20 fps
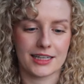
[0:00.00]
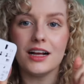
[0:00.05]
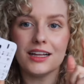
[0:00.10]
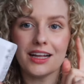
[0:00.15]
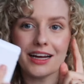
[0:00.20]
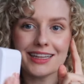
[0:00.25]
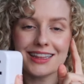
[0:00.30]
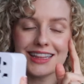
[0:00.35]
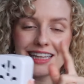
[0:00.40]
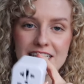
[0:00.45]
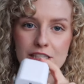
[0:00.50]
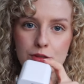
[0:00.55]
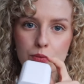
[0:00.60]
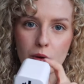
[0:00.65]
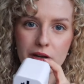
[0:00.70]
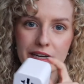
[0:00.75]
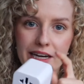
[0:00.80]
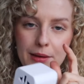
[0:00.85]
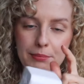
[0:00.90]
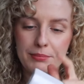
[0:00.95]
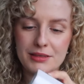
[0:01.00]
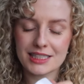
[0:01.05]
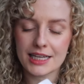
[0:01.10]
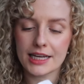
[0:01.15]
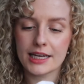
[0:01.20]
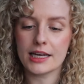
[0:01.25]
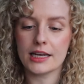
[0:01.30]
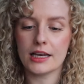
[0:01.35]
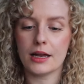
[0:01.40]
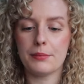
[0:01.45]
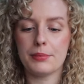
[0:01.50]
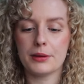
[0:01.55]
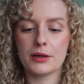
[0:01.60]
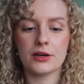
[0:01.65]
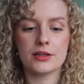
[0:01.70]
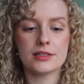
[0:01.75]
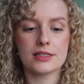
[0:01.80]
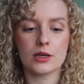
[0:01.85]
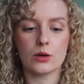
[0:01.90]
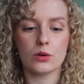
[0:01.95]
I like this one in particular
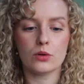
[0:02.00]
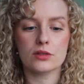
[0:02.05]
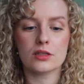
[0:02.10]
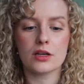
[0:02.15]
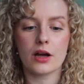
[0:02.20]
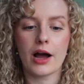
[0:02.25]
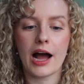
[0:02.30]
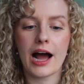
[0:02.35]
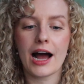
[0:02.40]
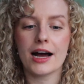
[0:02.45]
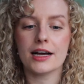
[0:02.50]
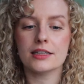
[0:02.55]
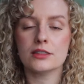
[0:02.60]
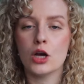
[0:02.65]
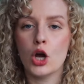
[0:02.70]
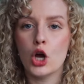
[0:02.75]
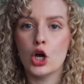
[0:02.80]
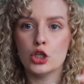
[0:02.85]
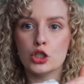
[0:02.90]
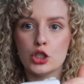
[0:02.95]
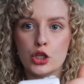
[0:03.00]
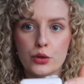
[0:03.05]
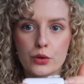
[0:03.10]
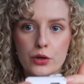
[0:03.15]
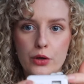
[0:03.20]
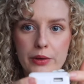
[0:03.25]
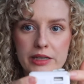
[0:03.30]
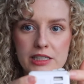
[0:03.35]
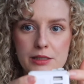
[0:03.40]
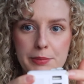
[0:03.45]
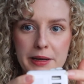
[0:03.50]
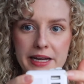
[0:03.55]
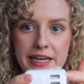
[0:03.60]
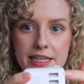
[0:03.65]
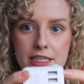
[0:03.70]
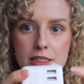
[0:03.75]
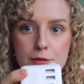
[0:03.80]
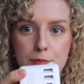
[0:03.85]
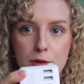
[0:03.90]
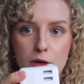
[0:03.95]
because it also has 2
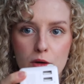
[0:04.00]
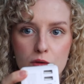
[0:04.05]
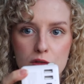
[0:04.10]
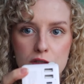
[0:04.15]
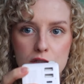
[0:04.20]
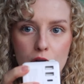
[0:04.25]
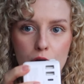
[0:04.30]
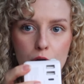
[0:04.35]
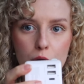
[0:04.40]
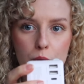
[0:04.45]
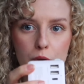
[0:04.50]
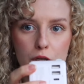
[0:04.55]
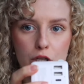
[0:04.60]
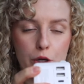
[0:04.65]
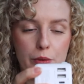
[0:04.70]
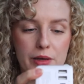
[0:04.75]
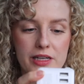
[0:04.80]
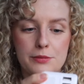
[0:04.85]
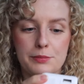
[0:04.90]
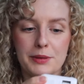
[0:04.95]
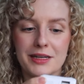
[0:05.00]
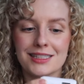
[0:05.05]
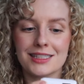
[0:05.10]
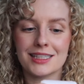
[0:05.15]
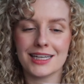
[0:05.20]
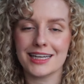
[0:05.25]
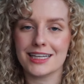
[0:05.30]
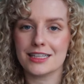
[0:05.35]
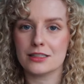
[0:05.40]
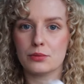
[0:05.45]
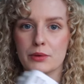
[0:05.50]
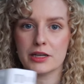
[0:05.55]
USBs but also USB-Cs,